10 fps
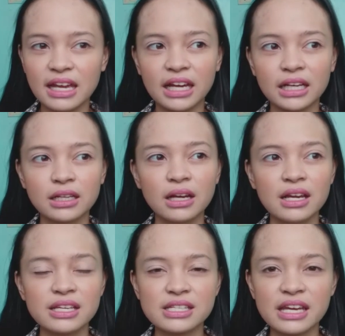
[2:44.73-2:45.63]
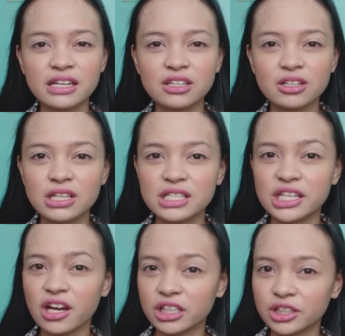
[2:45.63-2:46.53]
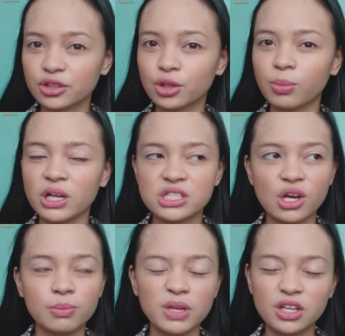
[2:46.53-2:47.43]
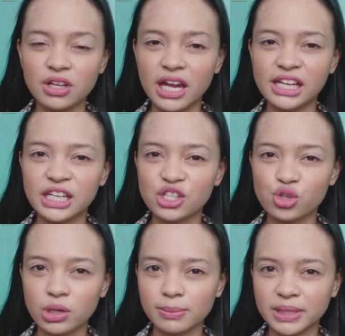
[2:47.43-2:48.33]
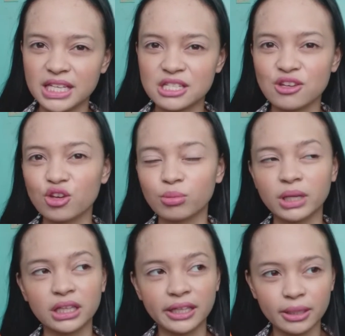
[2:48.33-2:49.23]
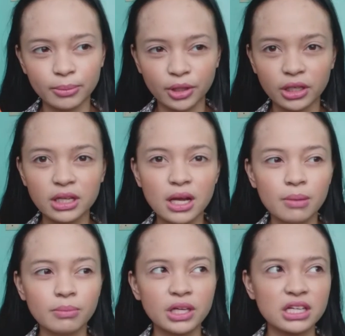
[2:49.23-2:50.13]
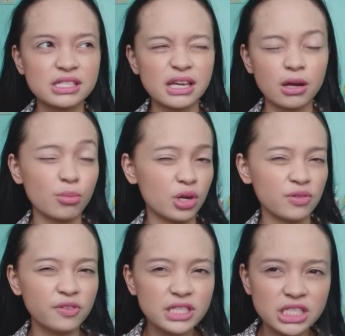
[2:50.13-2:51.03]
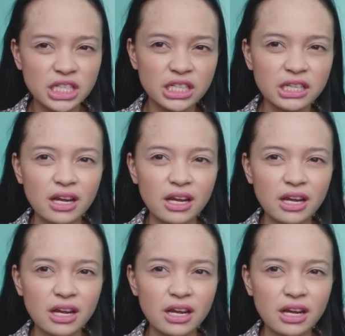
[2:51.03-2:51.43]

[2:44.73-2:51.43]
and sentries and other robots are being created to replace human labor because they are more efficient.